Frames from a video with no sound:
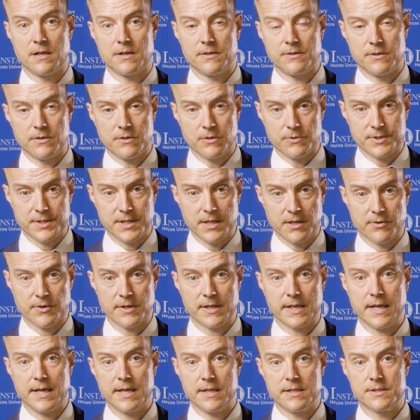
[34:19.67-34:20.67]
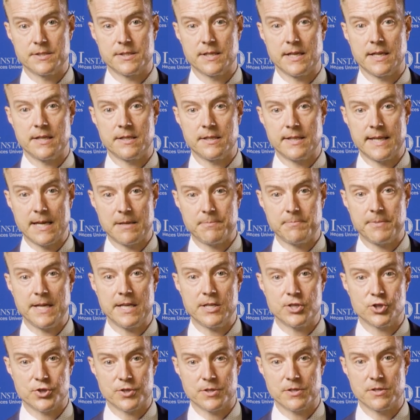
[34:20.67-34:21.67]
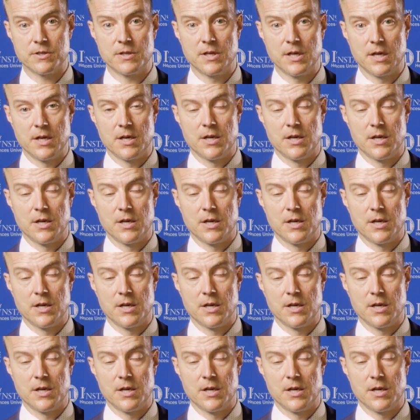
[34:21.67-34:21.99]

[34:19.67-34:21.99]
those hearing aids and that patient